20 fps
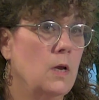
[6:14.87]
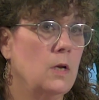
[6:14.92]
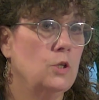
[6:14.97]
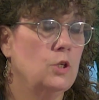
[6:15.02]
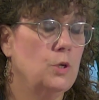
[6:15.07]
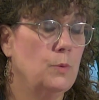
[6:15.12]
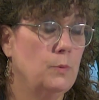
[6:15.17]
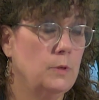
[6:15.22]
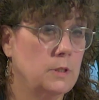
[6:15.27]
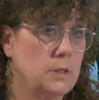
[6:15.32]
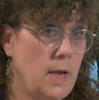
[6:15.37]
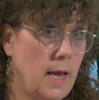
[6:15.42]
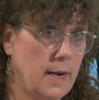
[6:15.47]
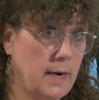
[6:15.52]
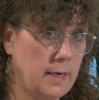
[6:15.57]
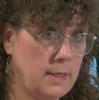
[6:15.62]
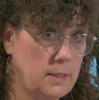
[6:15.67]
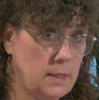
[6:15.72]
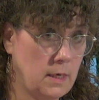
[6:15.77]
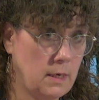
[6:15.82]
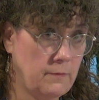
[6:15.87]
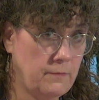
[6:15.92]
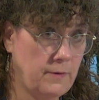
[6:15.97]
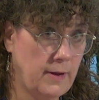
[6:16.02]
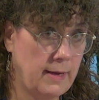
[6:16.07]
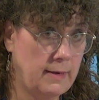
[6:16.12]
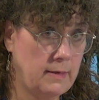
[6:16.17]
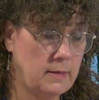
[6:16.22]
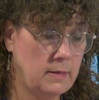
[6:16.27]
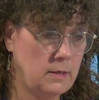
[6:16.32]
She was not
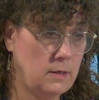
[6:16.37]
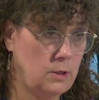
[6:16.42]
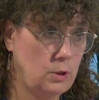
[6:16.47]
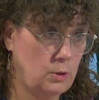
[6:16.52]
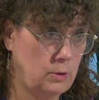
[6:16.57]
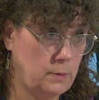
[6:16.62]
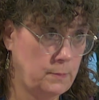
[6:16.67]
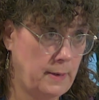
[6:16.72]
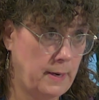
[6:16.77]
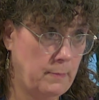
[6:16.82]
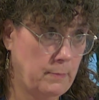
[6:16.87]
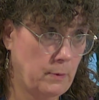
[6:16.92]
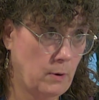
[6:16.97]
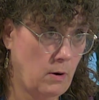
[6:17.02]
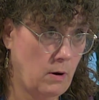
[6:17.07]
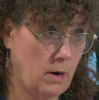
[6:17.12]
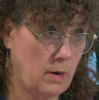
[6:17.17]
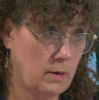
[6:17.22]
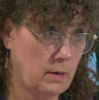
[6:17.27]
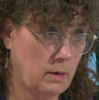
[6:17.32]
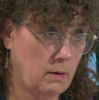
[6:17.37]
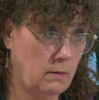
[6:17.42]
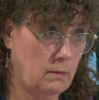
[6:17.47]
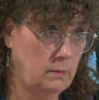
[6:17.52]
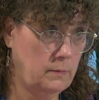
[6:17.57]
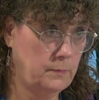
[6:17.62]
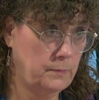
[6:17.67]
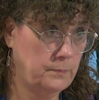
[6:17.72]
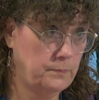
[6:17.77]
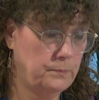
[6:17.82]
identified in a newspaper
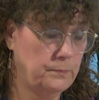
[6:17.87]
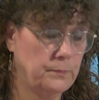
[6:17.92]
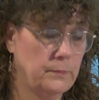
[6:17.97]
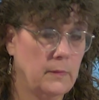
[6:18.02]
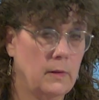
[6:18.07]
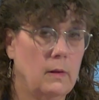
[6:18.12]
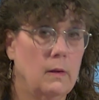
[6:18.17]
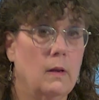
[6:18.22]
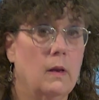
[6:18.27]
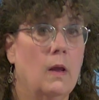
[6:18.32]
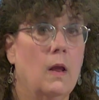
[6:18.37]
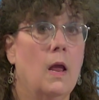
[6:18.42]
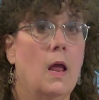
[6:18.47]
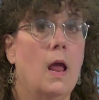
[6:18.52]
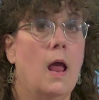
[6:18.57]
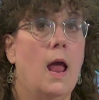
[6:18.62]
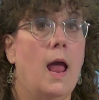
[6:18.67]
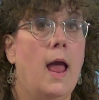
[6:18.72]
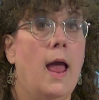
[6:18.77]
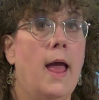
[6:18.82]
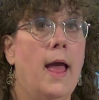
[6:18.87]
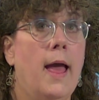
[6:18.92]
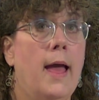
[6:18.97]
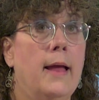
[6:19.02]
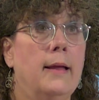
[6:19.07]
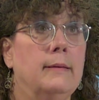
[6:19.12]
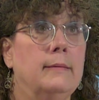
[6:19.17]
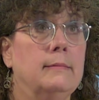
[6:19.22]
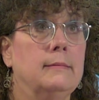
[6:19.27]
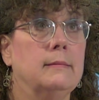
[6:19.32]
article,
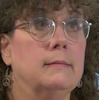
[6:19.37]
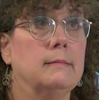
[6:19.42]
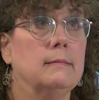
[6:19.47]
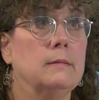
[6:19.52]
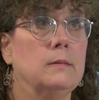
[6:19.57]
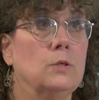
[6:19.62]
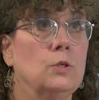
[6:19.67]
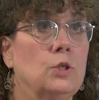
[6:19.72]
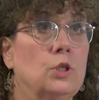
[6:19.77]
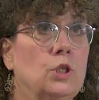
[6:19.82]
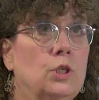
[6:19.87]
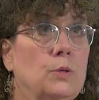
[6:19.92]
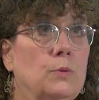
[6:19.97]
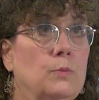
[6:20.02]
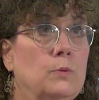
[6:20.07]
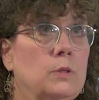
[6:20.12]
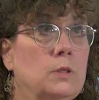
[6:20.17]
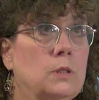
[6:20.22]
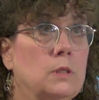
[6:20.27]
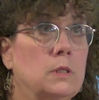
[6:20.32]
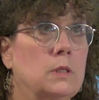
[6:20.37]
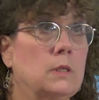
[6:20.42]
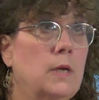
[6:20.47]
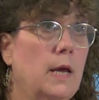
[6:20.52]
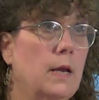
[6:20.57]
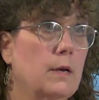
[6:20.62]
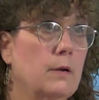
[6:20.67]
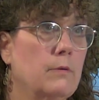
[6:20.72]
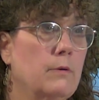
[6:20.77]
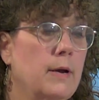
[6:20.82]
and she was
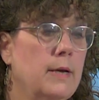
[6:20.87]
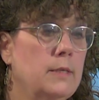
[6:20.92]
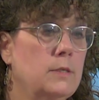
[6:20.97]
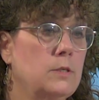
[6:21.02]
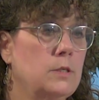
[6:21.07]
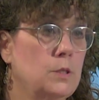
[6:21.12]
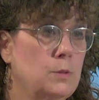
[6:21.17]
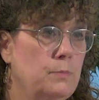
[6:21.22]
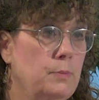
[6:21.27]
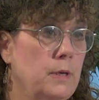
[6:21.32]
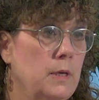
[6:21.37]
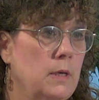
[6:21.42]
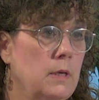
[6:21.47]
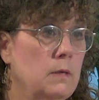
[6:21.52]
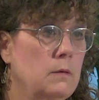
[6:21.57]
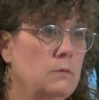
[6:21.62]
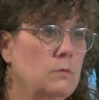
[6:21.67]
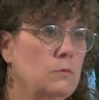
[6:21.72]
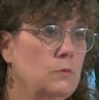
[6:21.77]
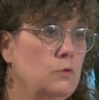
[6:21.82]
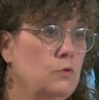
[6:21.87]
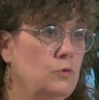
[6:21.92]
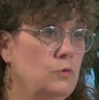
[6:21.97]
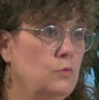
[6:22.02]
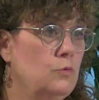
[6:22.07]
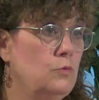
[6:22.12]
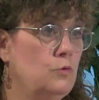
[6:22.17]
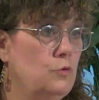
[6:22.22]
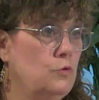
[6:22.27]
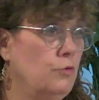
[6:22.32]
categorized as being
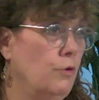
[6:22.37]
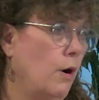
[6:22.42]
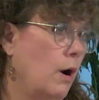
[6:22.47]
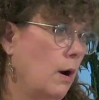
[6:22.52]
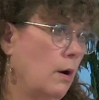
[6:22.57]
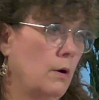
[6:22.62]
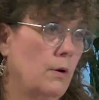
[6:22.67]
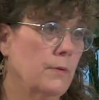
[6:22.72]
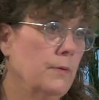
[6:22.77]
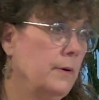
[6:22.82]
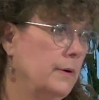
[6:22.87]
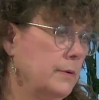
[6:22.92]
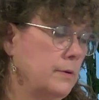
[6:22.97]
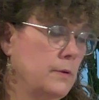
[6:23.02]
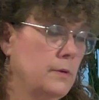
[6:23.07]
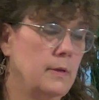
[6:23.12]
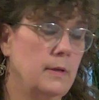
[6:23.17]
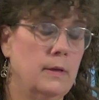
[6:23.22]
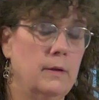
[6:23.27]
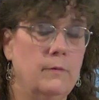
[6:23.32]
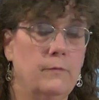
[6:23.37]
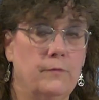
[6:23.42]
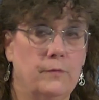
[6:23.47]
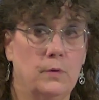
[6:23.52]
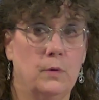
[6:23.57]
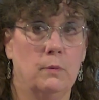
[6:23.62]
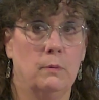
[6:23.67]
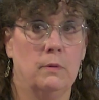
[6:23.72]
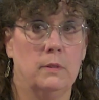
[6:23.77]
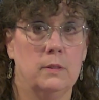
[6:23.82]
drunk or under the
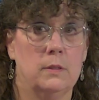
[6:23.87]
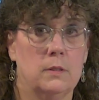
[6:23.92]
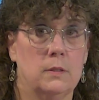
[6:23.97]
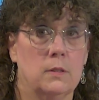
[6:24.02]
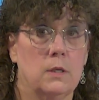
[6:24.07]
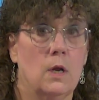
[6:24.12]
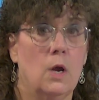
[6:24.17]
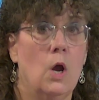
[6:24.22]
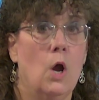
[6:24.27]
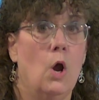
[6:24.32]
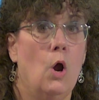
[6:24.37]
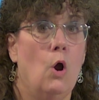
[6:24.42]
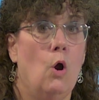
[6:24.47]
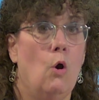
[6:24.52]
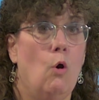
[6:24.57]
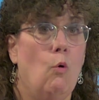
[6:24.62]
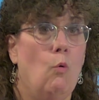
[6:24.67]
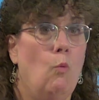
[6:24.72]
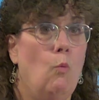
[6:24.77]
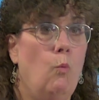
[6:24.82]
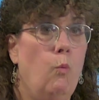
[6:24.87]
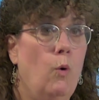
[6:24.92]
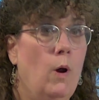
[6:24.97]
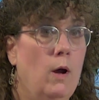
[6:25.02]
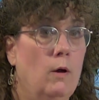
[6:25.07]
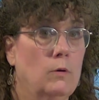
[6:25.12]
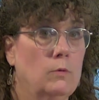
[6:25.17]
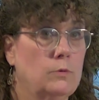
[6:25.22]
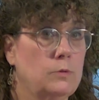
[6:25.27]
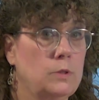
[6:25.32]
influence.
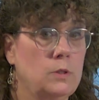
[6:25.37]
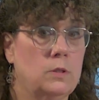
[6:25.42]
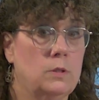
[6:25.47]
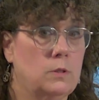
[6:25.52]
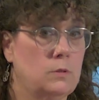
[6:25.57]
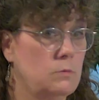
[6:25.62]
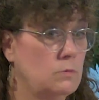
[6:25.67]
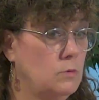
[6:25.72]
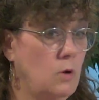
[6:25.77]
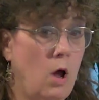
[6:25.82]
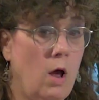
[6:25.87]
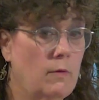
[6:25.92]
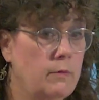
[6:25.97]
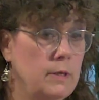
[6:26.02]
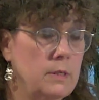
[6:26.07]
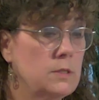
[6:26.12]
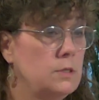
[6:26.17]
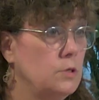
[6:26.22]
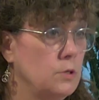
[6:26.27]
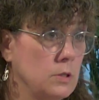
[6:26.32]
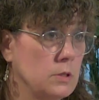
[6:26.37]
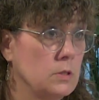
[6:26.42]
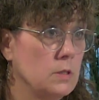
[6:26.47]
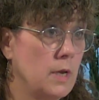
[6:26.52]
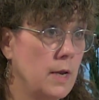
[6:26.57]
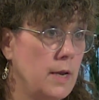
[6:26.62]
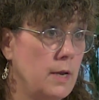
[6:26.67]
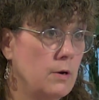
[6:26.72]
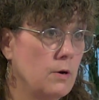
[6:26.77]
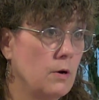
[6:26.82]
Well, all these years
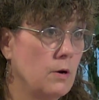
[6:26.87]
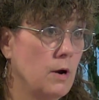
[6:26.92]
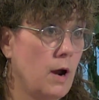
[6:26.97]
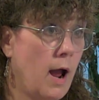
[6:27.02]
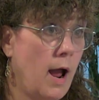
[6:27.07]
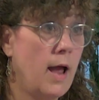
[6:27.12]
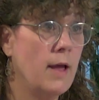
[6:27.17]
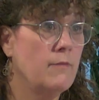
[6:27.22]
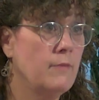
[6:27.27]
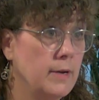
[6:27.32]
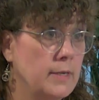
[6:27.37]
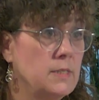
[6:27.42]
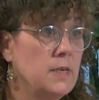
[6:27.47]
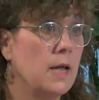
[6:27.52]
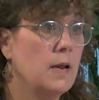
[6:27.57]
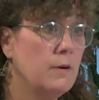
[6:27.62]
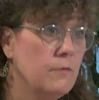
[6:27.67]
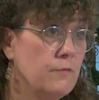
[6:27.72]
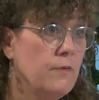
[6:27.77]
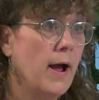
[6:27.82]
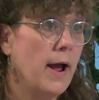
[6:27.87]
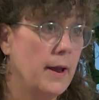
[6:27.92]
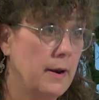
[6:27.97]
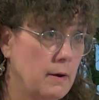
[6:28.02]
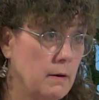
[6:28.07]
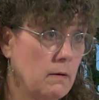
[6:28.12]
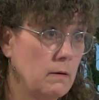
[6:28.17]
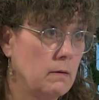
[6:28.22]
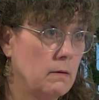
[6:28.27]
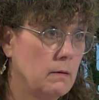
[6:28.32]
later, I've
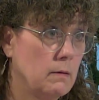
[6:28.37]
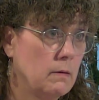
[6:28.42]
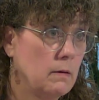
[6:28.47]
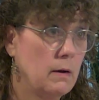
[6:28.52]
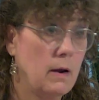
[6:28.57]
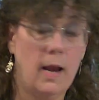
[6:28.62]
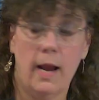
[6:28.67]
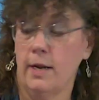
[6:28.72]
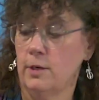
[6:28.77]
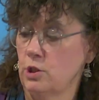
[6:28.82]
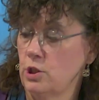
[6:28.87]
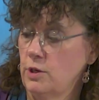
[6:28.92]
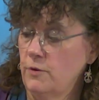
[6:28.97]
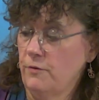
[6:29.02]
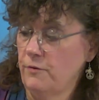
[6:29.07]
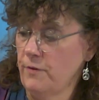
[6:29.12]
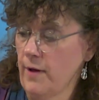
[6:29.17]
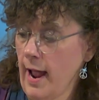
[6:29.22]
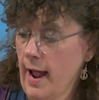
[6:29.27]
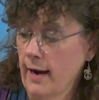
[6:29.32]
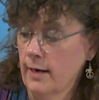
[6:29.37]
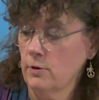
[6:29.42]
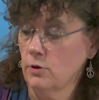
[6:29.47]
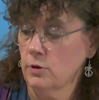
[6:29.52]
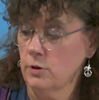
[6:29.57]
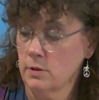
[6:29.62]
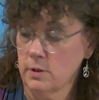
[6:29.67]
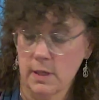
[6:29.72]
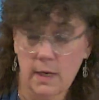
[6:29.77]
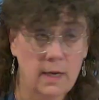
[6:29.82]
identified her, and she
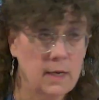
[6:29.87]
factors